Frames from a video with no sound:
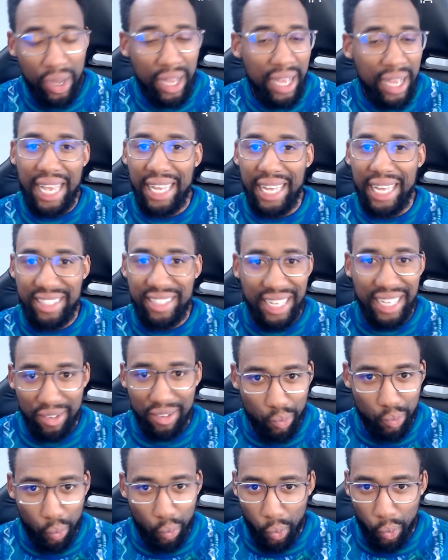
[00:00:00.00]
It
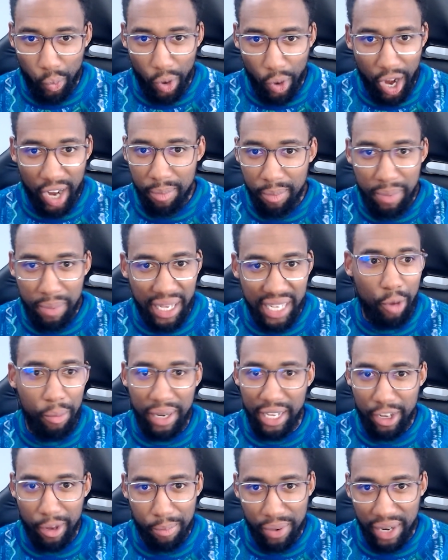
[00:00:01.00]
didn't work because
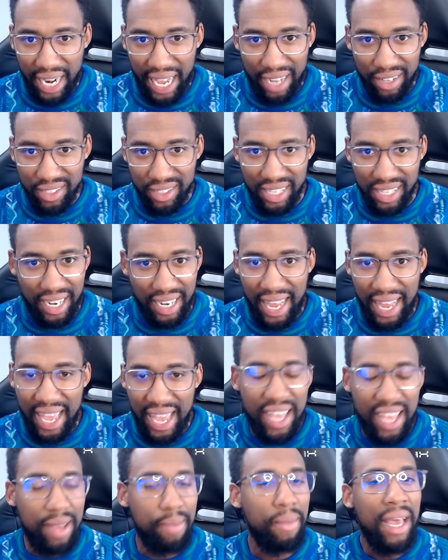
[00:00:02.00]
nobody could pronounce the
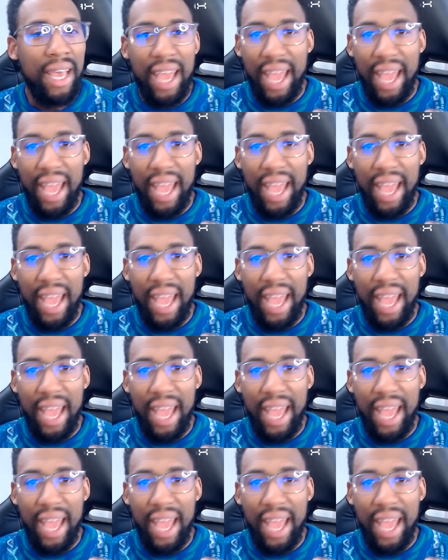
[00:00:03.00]
name.